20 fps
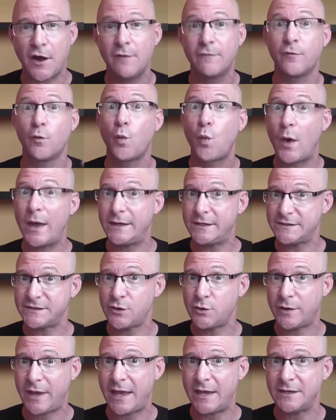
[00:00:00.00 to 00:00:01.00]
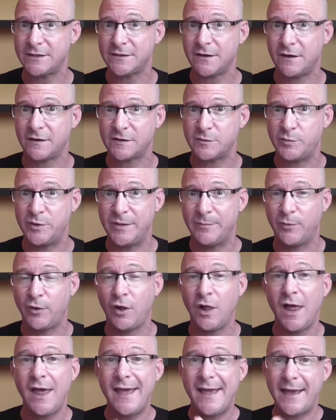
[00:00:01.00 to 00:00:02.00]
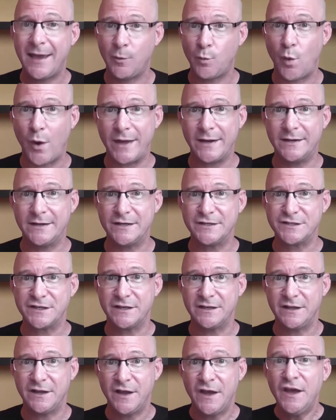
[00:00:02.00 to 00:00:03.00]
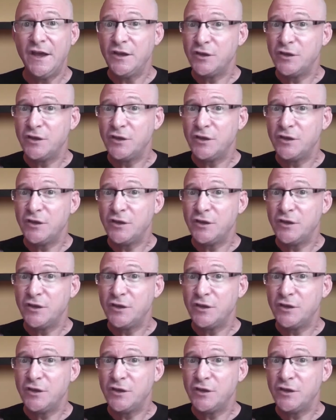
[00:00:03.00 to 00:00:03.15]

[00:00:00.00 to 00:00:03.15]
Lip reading: of when it's okay to talk to people and when it isn't.